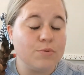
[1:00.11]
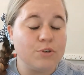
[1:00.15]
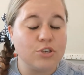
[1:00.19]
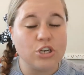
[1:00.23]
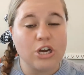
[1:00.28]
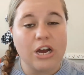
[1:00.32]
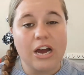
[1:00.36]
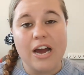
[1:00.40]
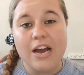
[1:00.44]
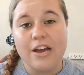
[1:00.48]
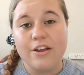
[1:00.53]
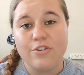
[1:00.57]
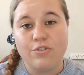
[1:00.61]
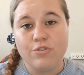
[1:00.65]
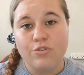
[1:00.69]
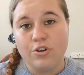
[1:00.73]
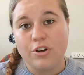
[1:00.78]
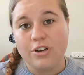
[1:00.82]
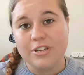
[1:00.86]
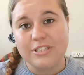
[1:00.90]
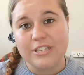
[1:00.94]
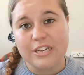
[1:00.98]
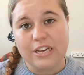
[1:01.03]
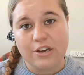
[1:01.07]
which I do
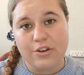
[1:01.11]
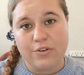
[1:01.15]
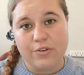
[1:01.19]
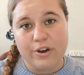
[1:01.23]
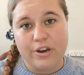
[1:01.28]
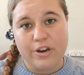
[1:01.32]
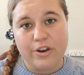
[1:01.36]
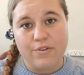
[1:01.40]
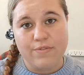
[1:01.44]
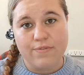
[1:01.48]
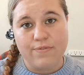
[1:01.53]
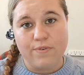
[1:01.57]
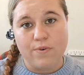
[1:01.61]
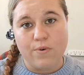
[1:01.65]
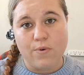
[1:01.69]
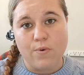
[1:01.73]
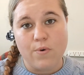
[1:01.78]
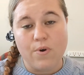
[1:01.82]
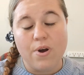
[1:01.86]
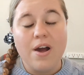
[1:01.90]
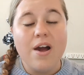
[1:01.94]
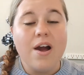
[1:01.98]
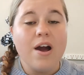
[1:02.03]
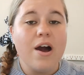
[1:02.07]
not take credit
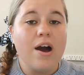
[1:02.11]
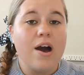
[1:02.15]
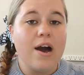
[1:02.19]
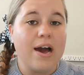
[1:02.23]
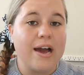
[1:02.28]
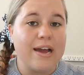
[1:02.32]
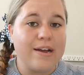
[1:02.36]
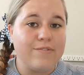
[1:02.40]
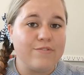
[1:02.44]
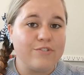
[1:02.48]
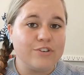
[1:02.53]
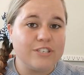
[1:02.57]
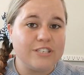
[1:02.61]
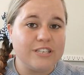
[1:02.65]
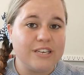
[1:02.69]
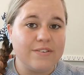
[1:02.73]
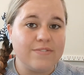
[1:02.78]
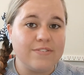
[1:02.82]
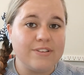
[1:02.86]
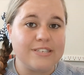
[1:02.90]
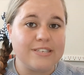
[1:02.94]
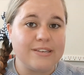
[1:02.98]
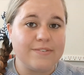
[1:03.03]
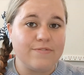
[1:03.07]
for. I've
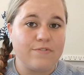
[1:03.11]
received this